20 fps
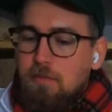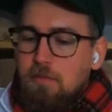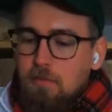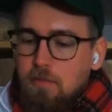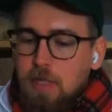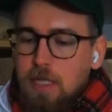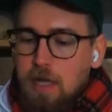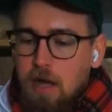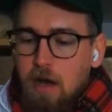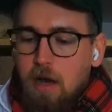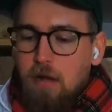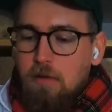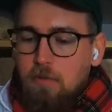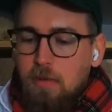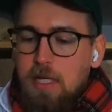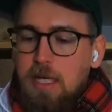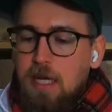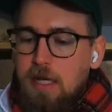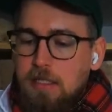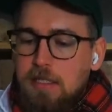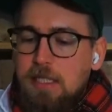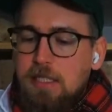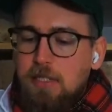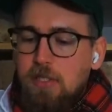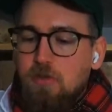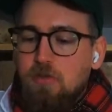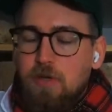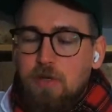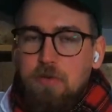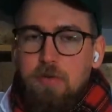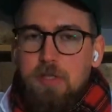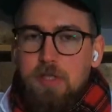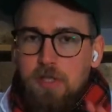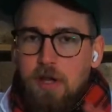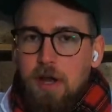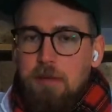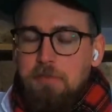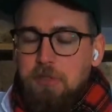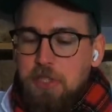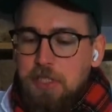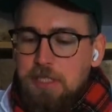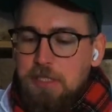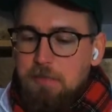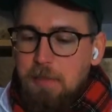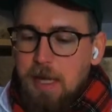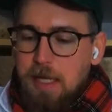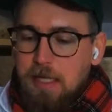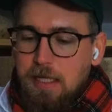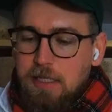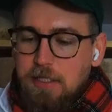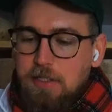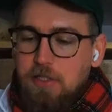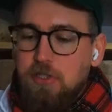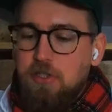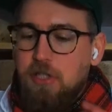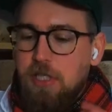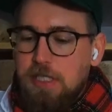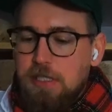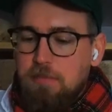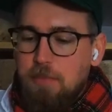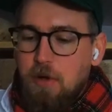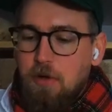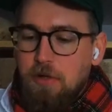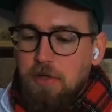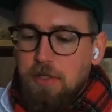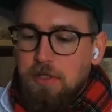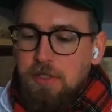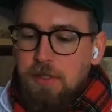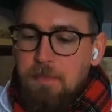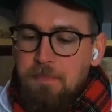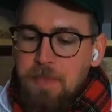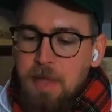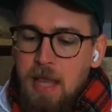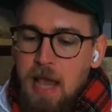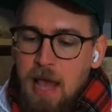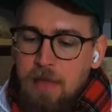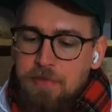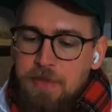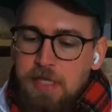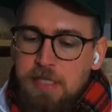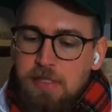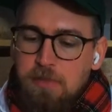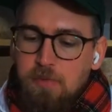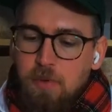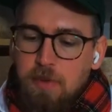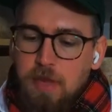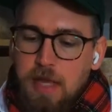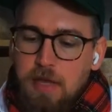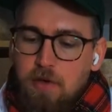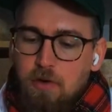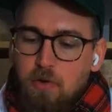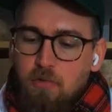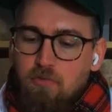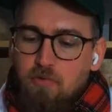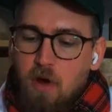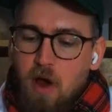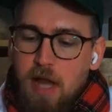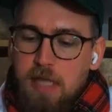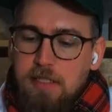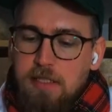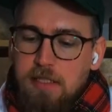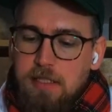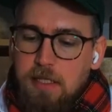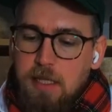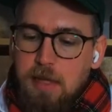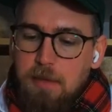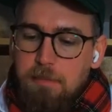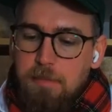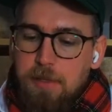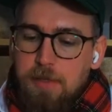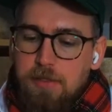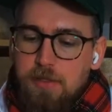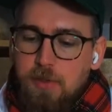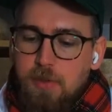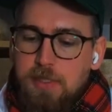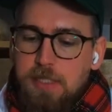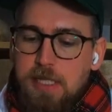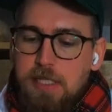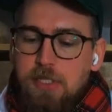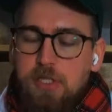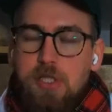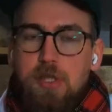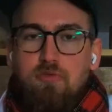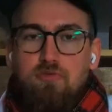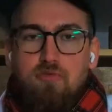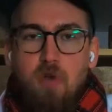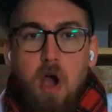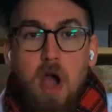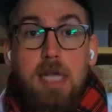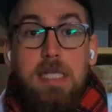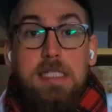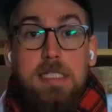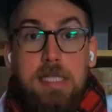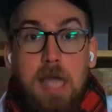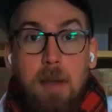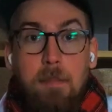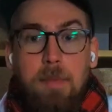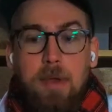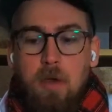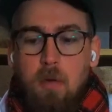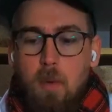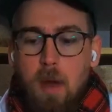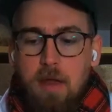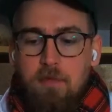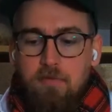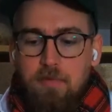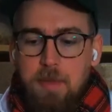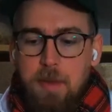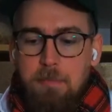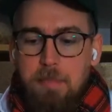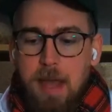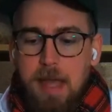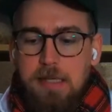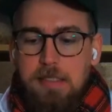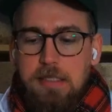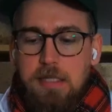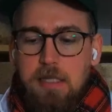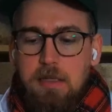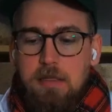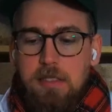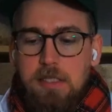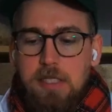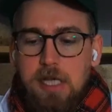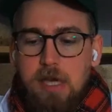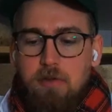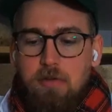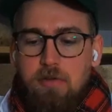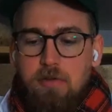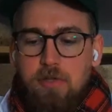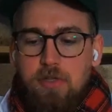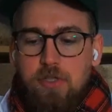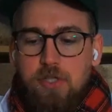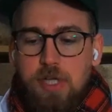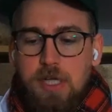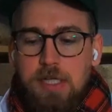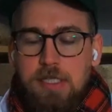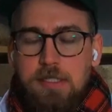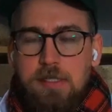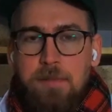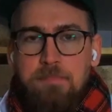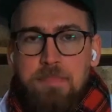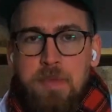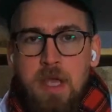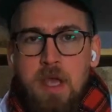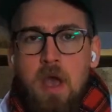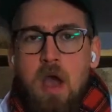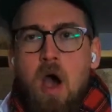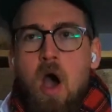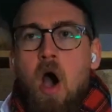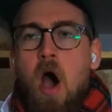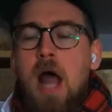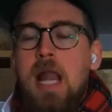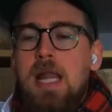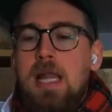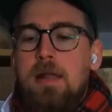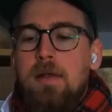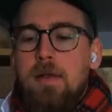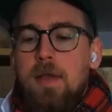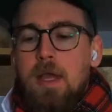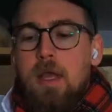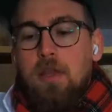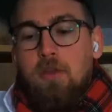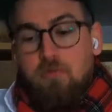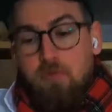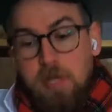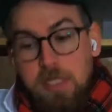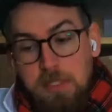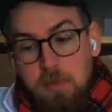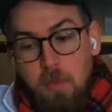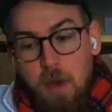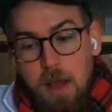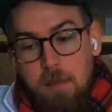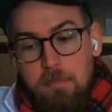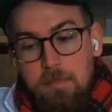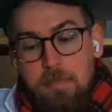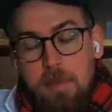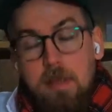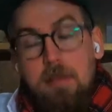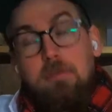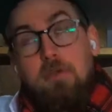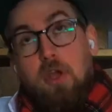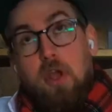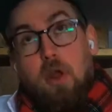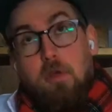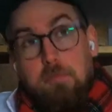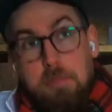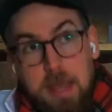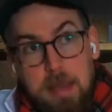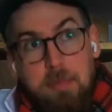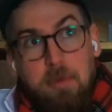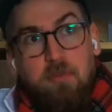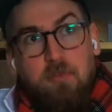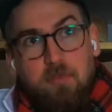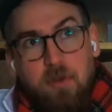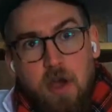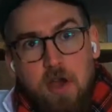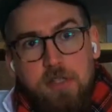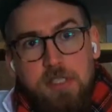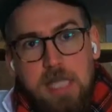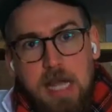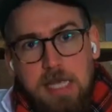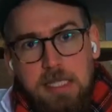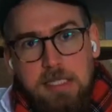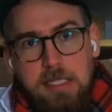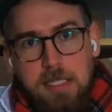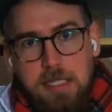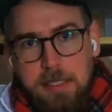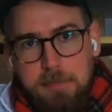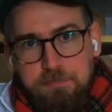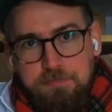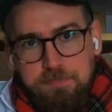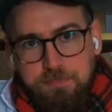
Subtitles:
we disagree all the time, cheesemakers, cheesemongers, and this is what they call rind slip. So essentially, the rind is coming away from the paste in the interior of the cheese. The reason why, you know, people first hated it